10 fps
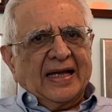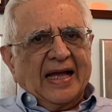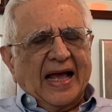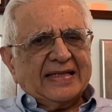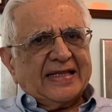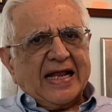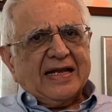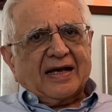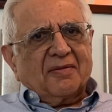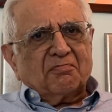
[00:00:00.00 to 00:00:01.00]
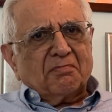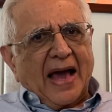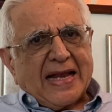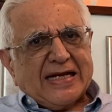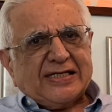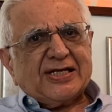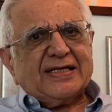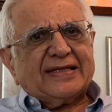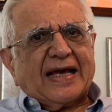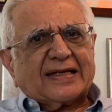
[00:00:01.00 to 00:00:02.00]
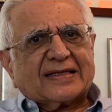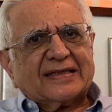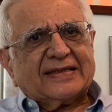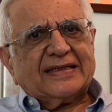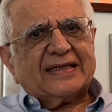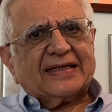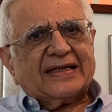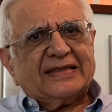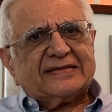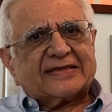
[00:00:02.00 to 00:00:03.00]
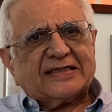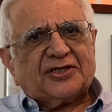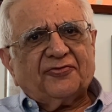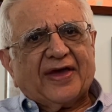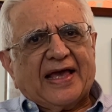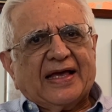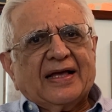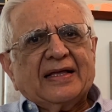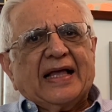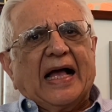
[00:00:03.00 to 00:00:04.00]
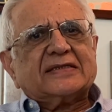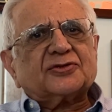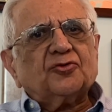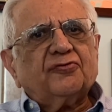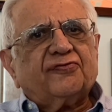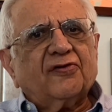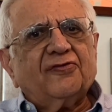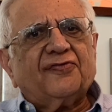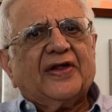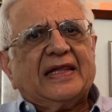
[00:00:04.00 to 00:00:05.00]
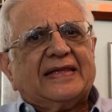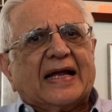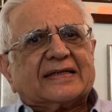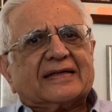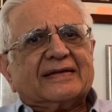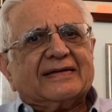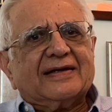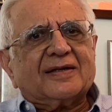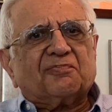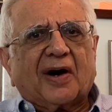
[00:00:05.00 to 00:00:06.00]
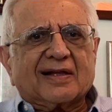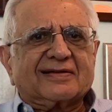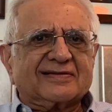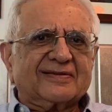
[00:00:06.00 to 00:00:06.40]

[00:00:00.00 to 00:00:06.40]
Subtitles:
and then managing their career in such a way as to fulfill that career path.